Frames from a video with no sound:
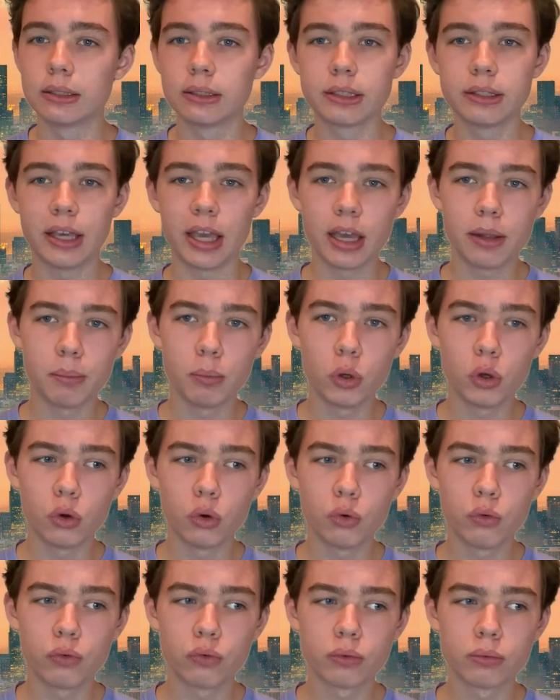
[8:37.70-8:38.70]
can't
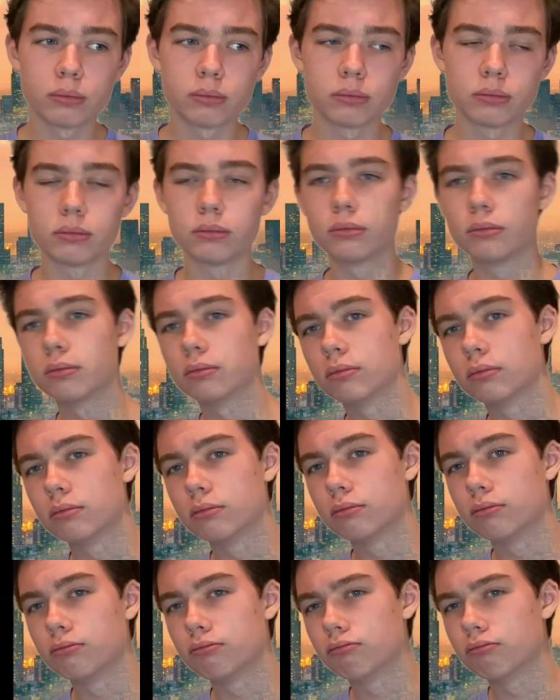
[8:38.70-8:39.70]
move.
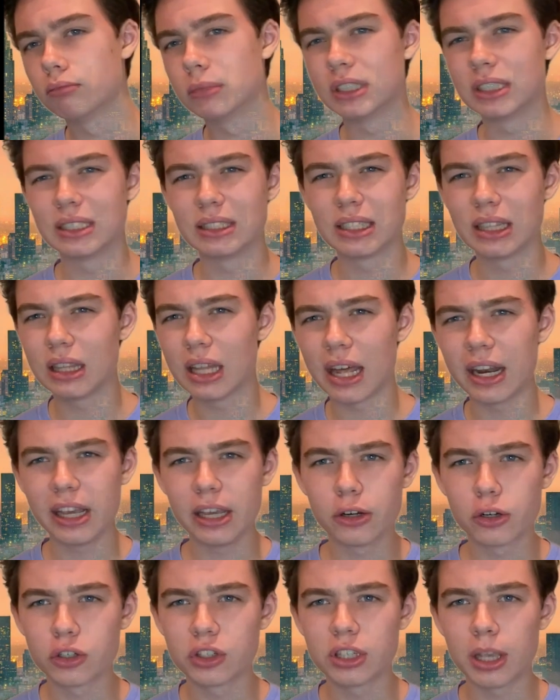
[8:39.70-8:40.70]
A lot of
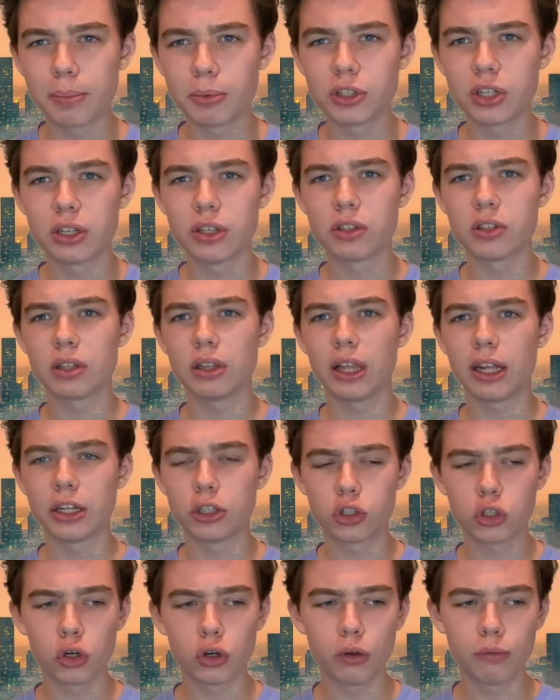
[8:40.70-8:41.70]
interceptions, a lot
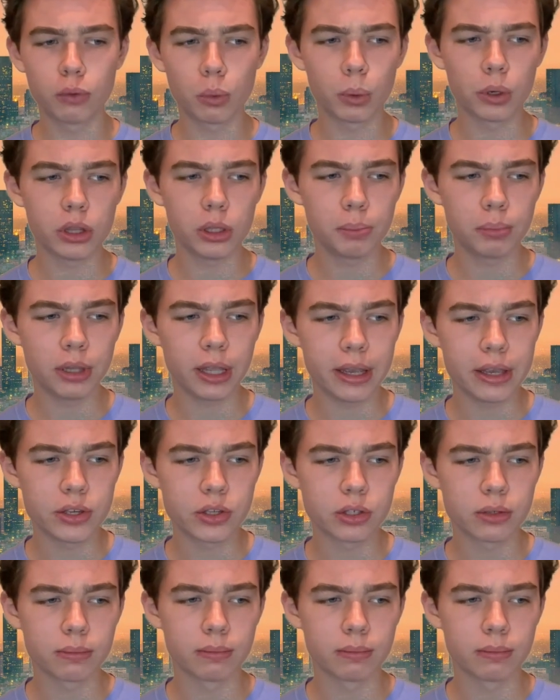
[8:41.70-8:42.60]
of turnover-worthy plays,